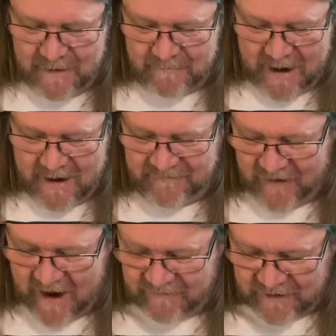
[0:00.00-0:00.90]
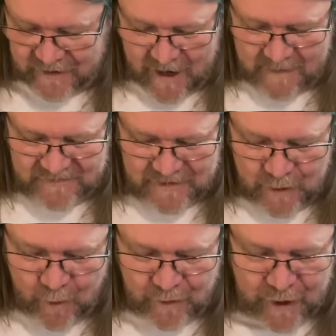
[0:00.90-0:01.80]
by five of cups, the
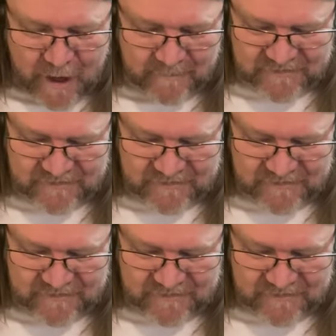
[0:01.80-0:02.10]
old cup